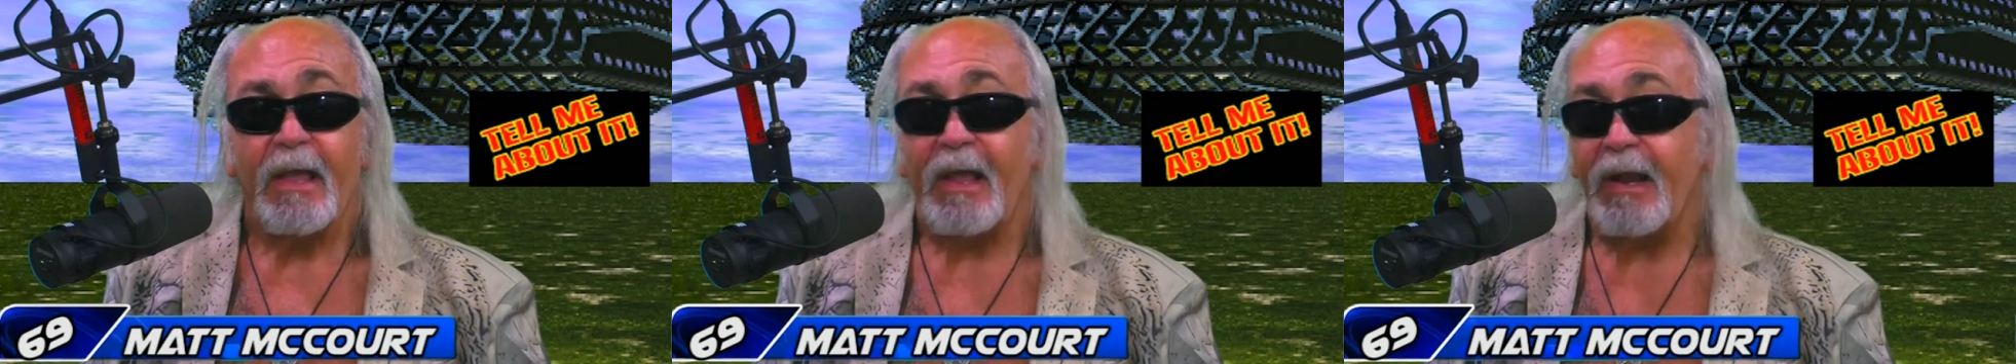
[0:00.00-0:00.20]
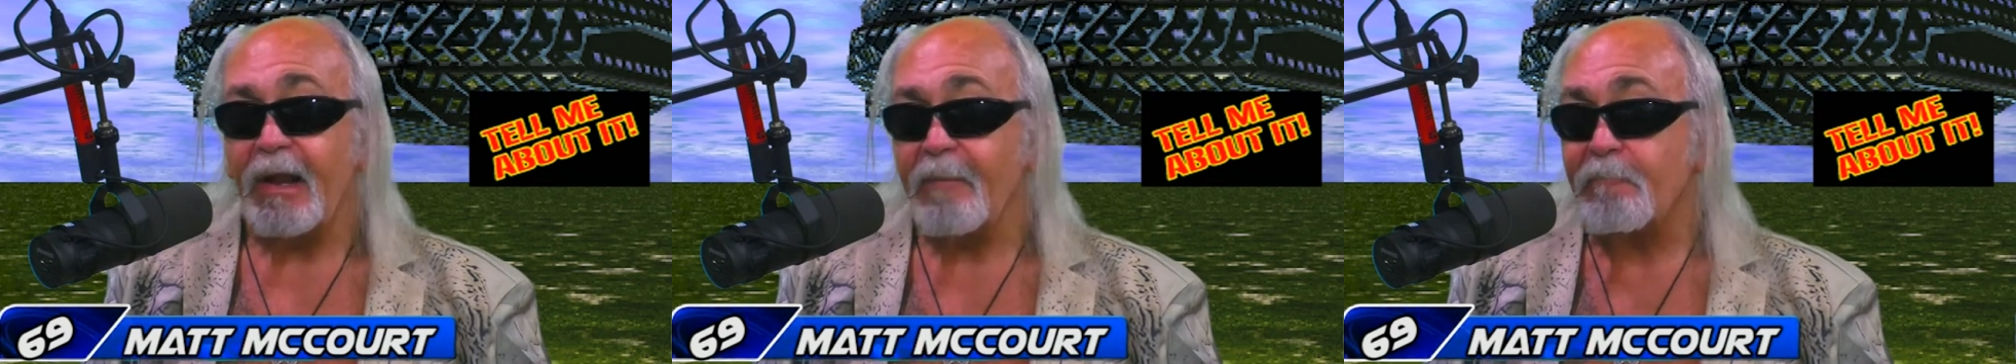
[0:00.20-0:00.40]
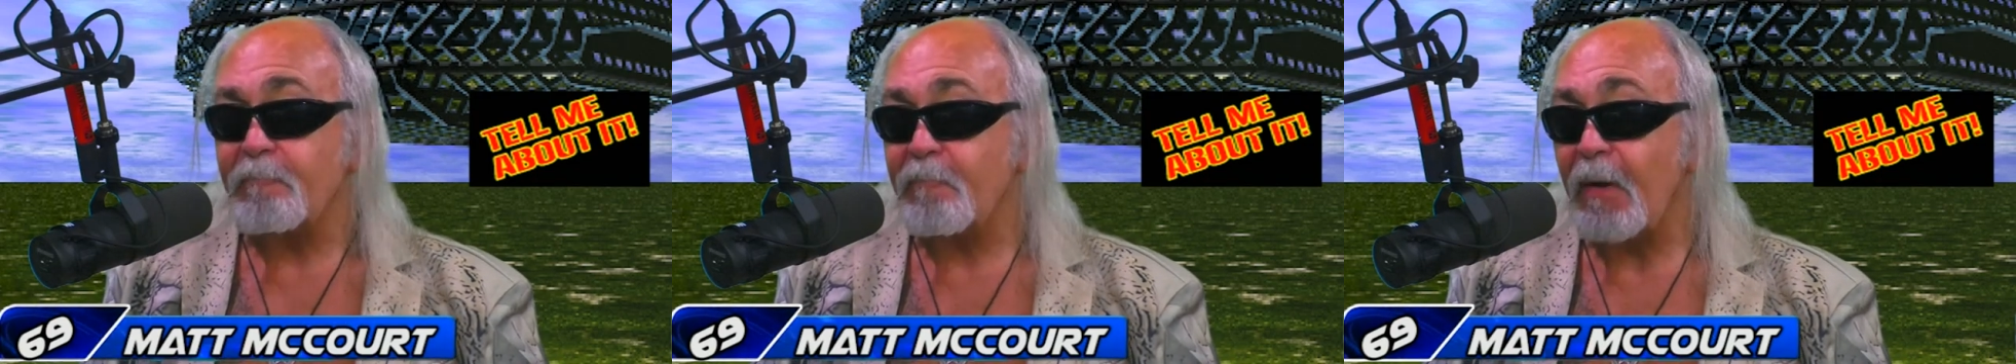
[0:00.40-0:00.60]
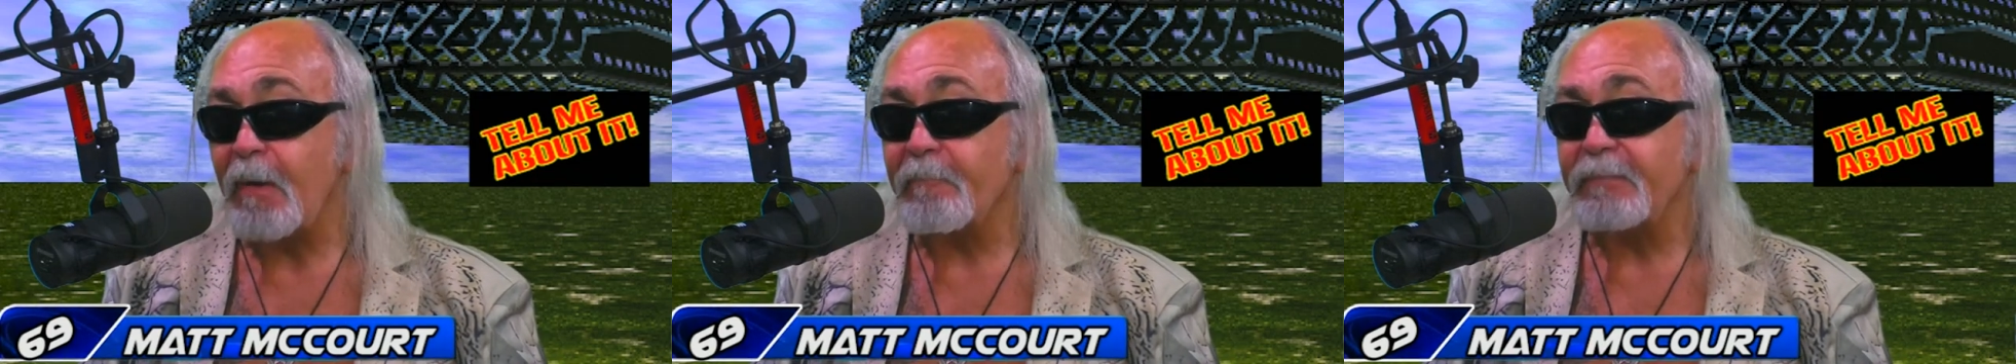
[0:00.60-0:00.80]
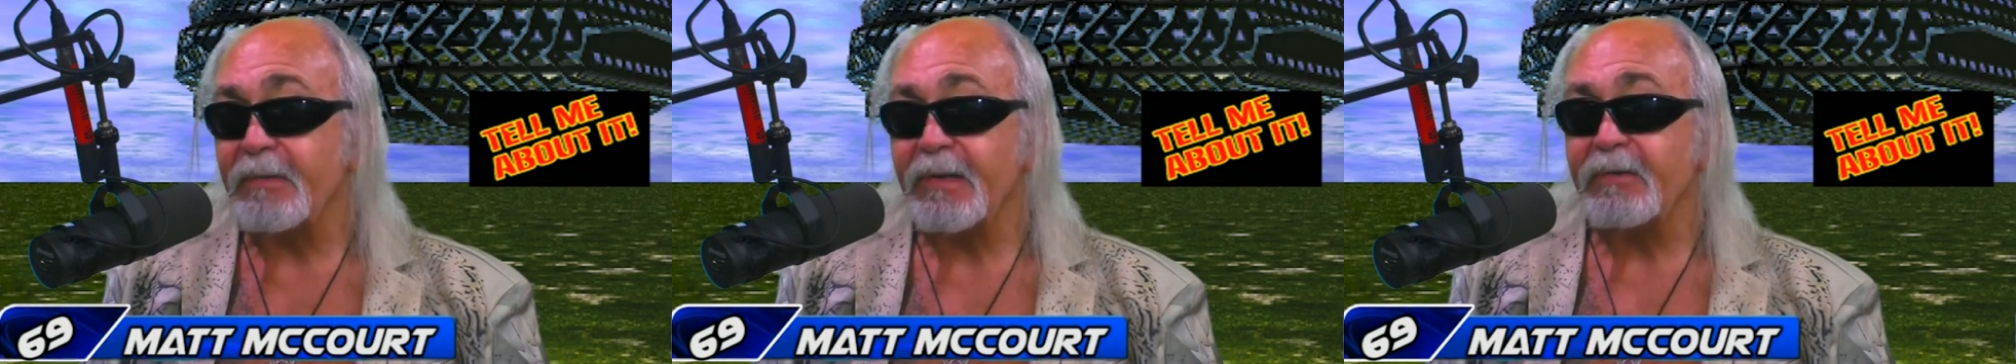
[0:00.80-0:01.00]
and I
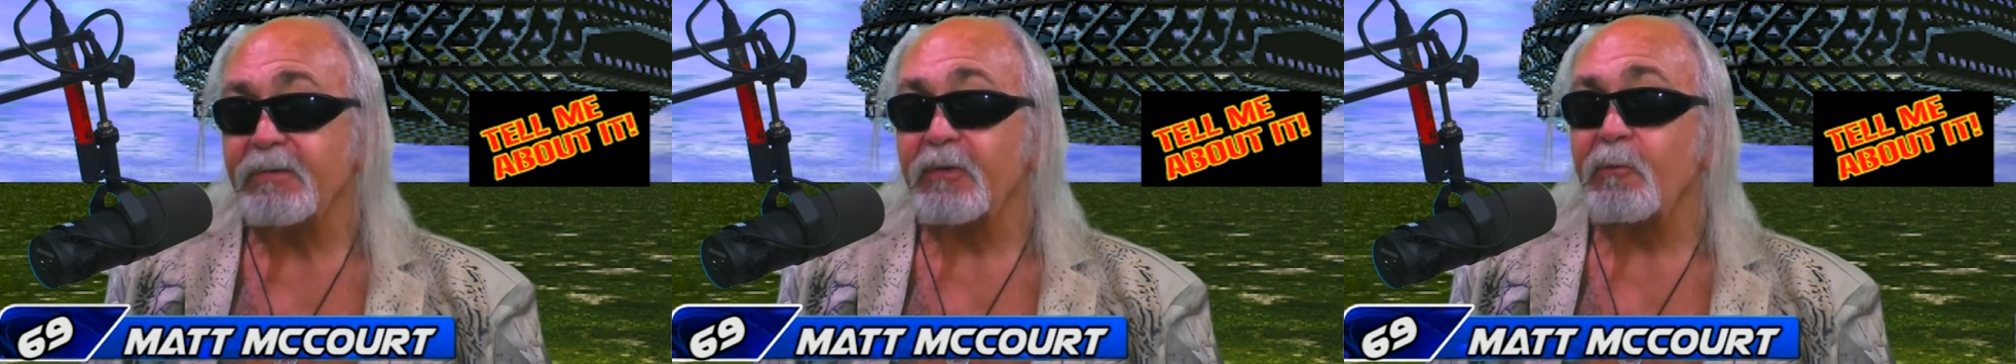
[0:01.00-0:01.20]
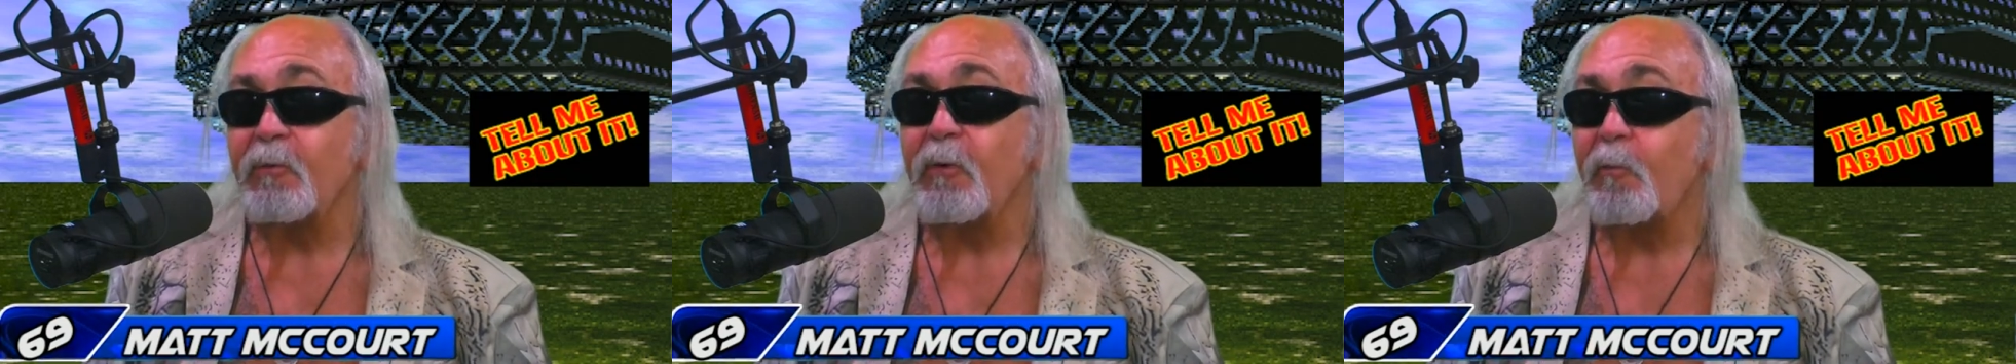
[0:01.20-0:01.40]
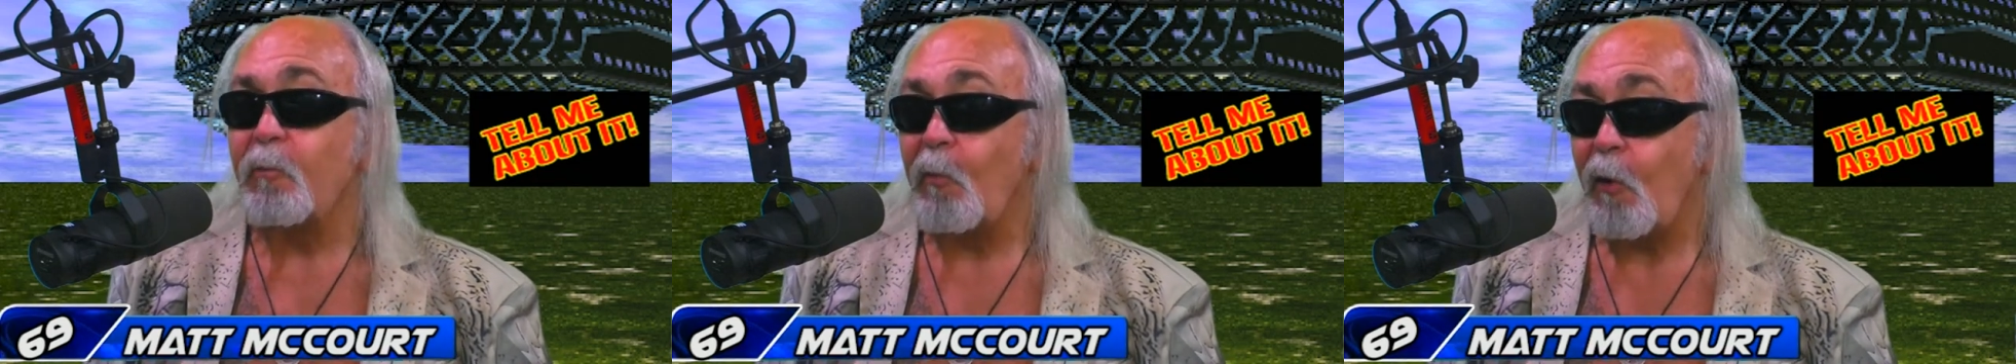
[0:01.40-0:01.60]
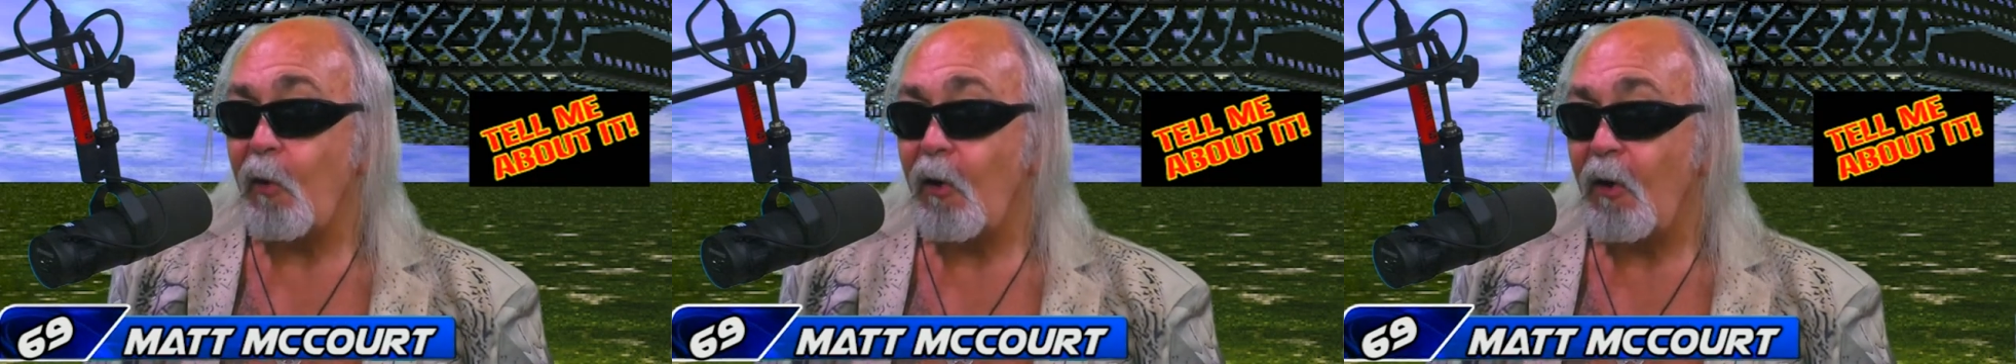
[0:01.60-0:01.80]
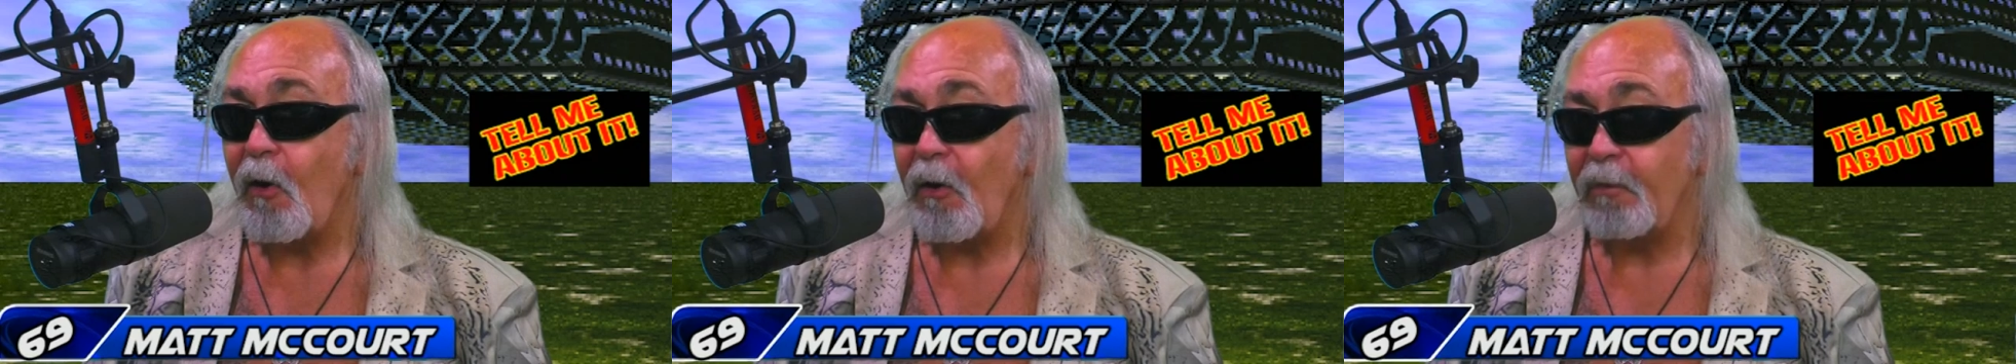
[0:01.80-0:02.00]
bumped into a
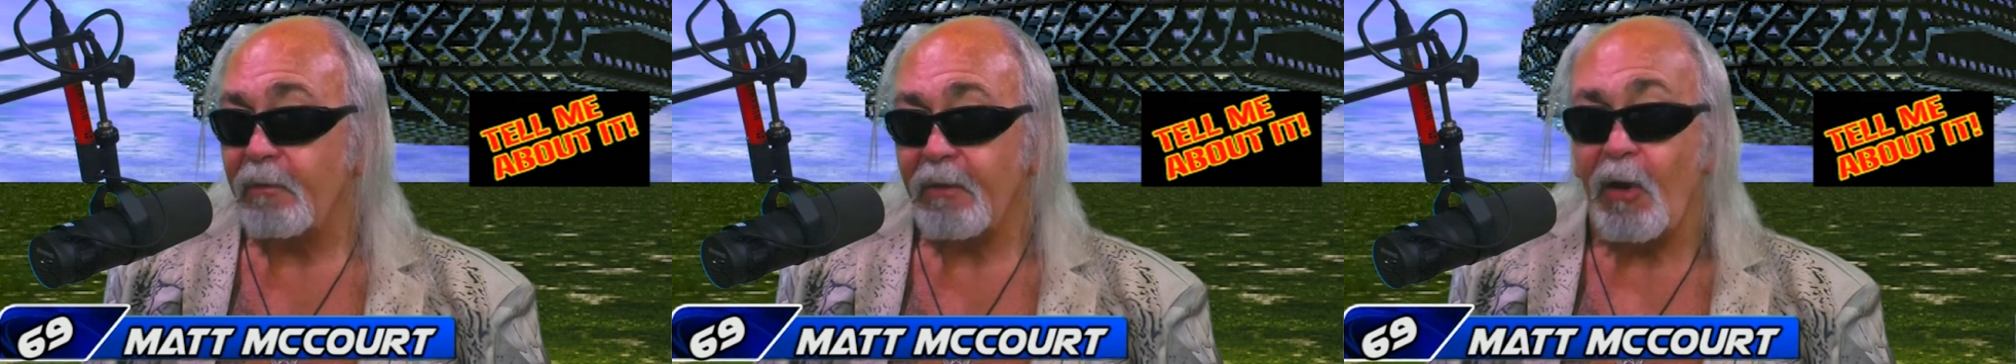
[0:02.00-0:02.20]
wall.